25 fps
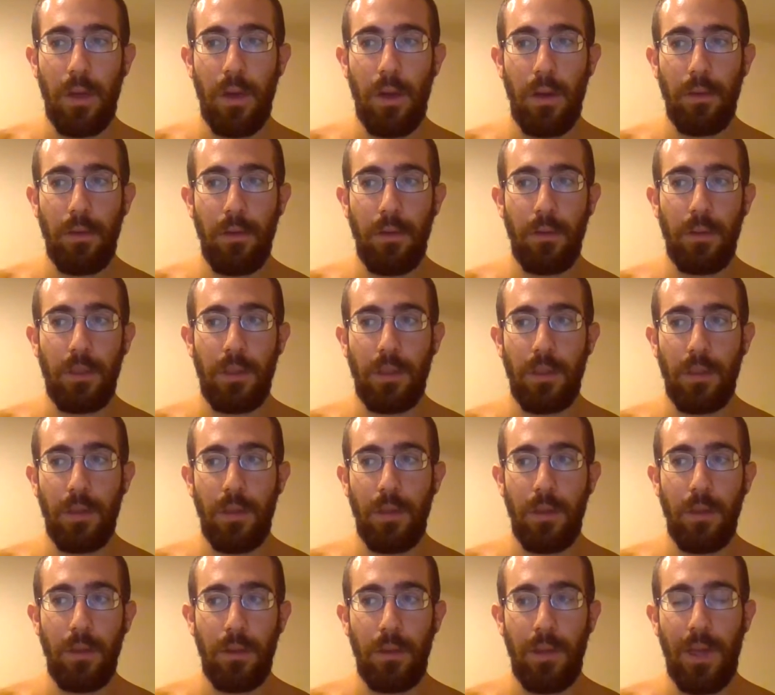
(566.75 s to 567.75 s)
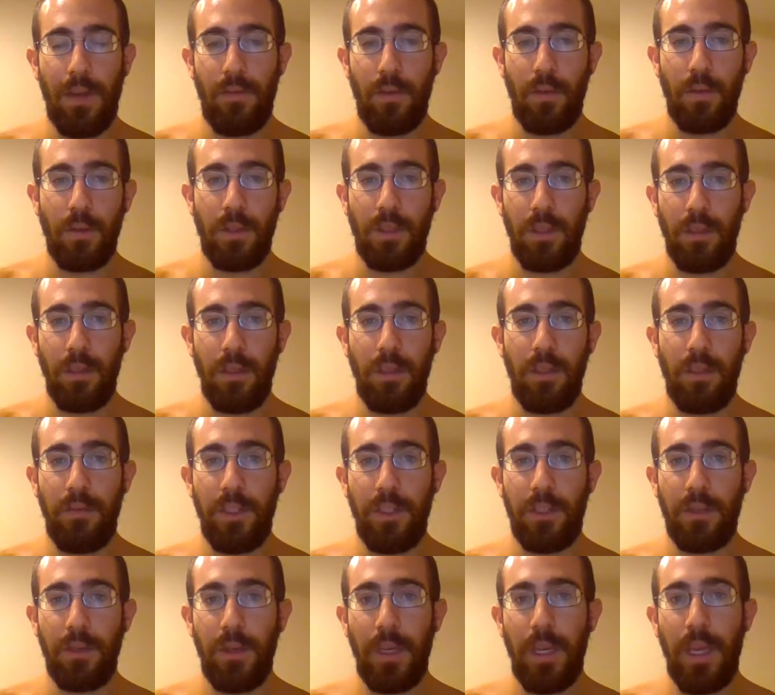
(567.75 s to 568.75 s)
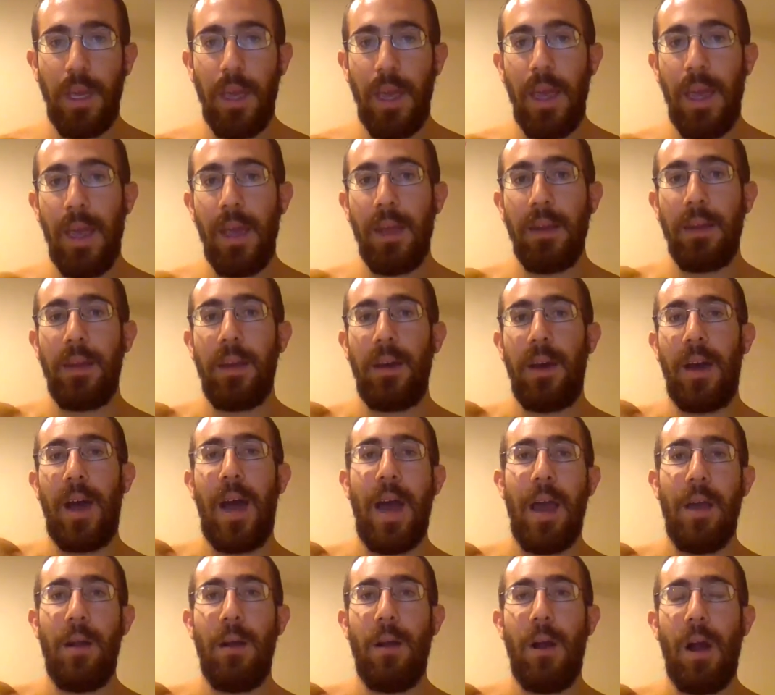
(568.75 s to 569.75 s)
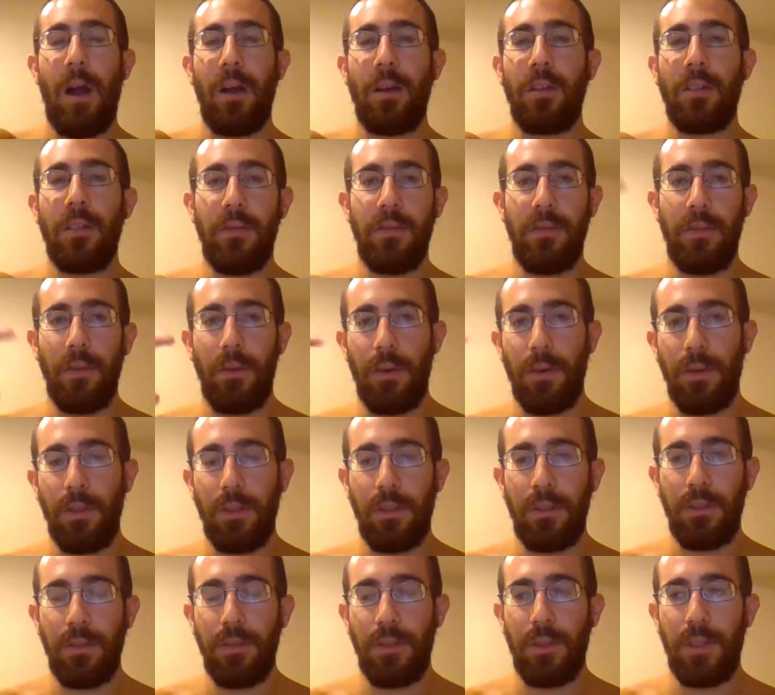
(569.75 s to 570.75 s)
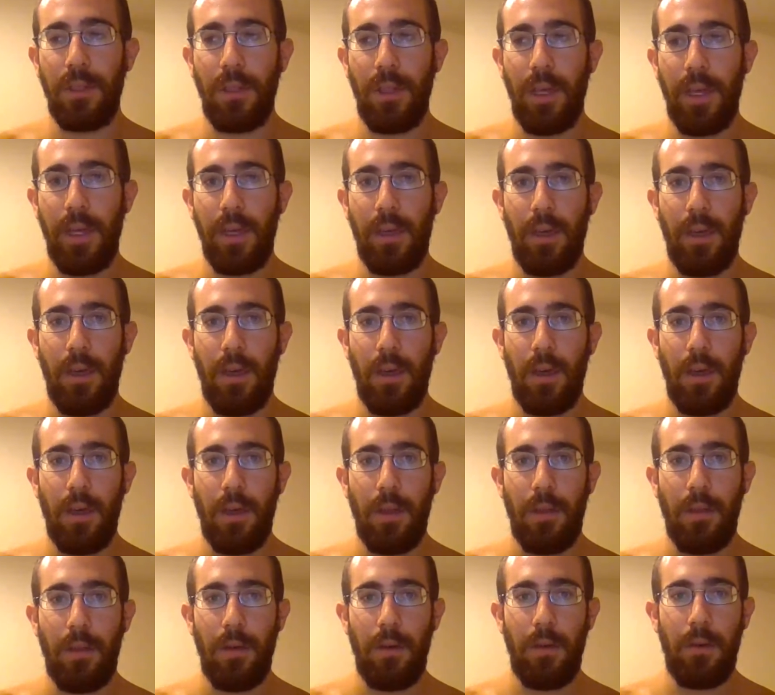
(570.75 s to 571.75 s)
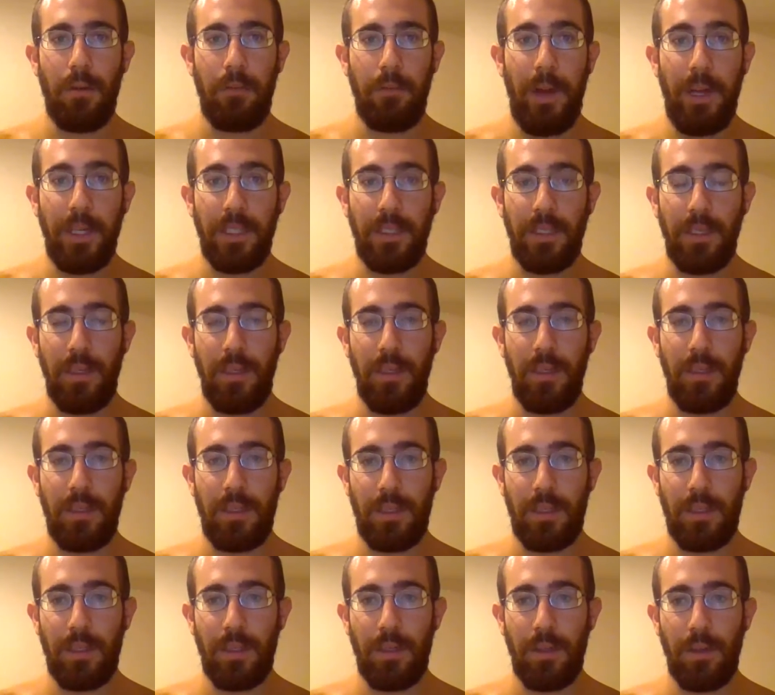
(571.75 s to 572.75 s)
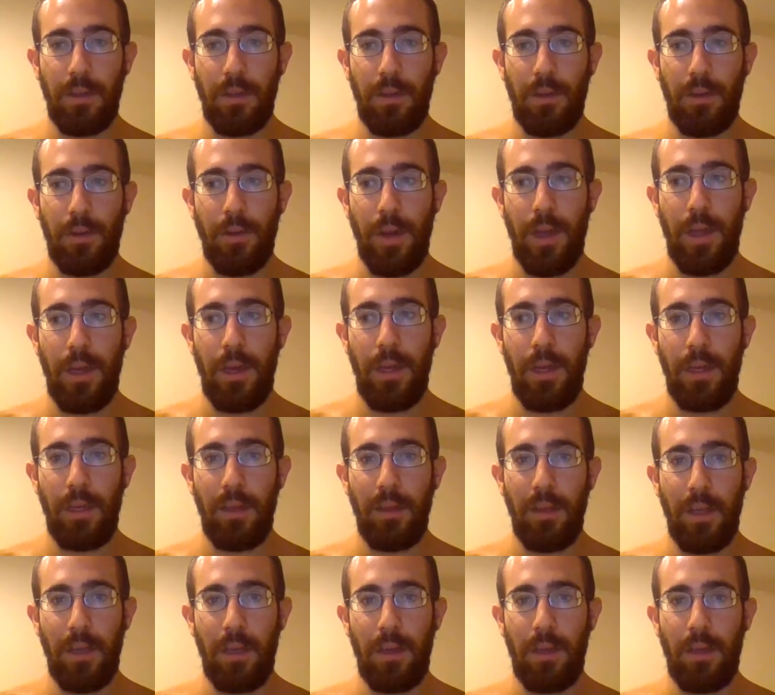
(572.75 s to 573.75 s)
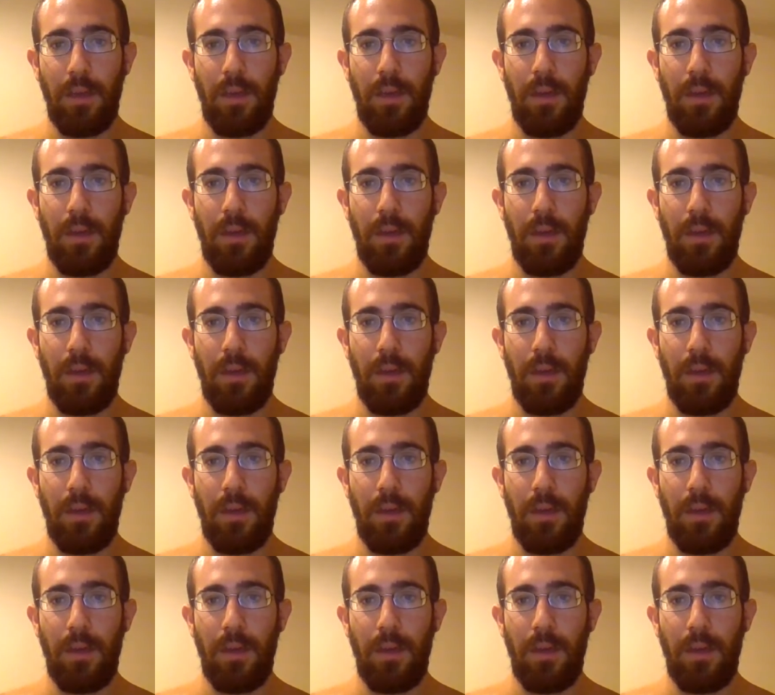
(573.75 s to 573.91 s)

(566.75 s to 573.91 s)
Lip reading: those levels individually and at a higher octave due to like the resonance creating like